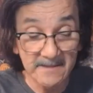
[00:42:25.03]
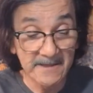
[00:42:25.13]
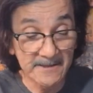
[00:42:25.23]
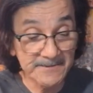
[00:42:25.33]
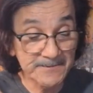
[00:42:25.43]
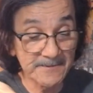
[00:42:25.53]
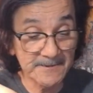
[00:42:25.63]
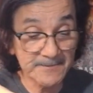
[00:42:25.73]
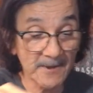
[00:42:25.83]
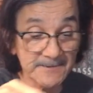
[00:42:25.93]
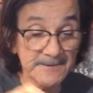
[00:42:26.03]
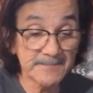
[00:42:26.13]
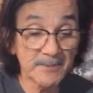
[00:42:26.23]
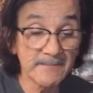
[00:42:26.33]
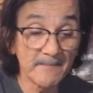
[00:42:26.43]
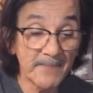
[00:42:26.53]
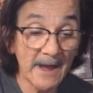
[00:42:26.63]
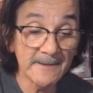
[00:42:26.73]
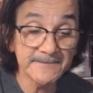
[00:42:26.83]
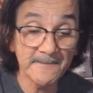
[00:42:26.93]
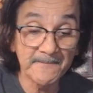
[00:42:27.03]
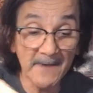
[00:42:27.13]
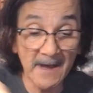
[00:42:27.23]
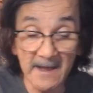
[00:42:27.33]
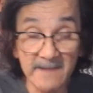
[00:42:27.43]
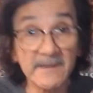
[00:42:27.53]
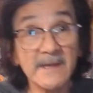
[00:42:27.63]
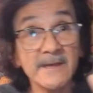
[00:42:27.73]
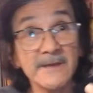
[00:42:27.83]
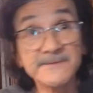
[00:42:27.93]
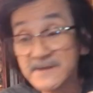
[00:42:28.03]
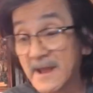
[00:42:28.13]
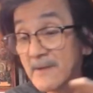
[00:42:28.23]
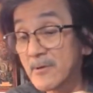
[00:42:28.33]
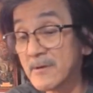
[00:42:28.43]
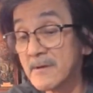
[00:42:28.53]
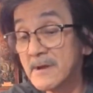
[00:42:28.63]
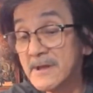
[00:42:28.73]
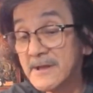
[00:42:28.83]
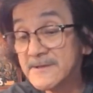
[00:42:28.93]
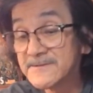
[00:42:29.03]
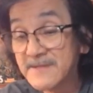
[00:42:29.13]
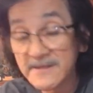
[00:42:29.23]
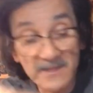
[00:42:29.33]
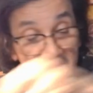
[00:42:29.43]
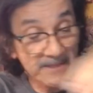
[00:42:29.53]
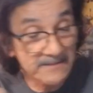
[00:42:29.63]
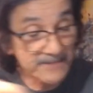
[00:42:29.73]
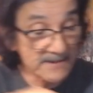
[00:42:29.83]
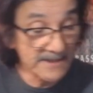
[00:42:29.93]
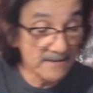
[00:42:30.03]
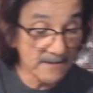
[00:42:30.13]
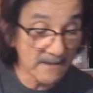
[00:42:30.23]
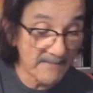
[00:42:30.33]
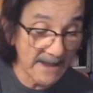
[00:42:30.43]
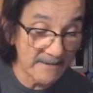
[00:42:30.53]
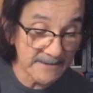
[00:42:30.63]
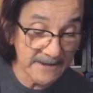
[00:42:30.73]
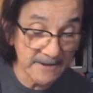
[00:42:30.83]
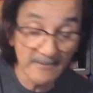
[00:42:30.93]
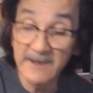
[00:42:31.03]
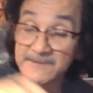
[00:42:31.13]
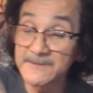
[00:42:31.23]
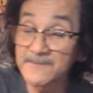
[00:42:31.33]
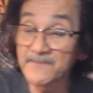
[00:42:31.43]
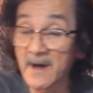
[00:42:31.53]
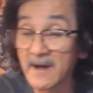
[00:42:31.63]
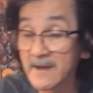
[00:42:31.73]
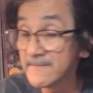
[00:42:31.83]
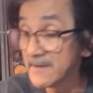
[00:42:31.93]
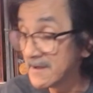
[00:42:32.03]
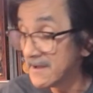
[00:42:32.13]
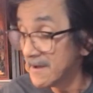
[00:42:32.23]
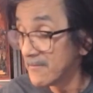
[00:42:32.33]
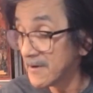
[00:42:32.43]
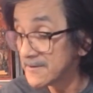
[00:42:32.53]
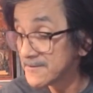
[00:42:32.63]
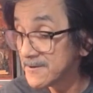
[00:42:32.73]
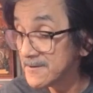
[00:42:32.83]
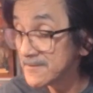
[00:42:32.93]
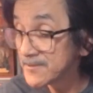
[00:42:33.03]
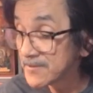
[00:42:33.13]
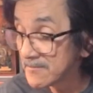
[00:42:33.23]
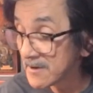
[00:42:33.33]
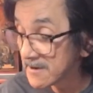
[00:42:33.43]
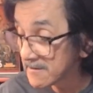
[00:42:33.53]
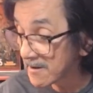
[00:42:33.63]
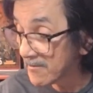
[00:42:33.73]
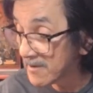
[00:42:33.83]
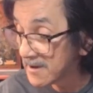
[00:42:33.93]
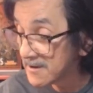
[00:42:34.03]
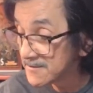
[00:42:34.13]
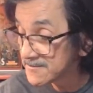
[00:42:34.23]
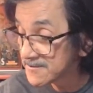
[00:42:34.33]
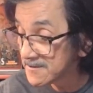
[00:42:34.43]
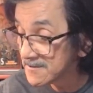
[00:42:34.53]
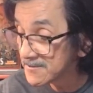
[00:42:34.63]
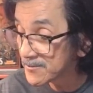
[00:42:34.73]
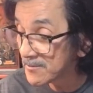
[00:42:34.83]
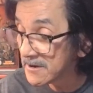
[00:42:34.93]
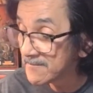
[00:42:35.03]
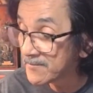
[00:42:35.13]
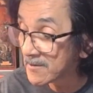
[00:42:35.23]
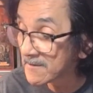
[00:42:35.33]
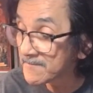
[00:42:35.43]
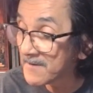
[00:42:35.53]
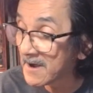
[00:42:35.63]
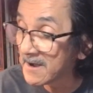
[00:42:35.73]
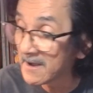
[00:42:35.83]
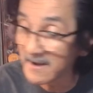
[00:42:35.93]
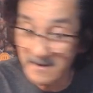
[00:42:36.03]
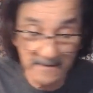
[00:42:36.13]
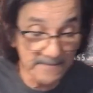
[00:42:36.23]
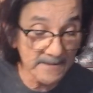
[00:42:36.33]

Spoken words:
Let's do this. Watch. Let's put them in piles of 5. Isn't that the legal amount anyways? Is 5. 1, 2. Well, here we go. 1, 2, 3, 4, 5.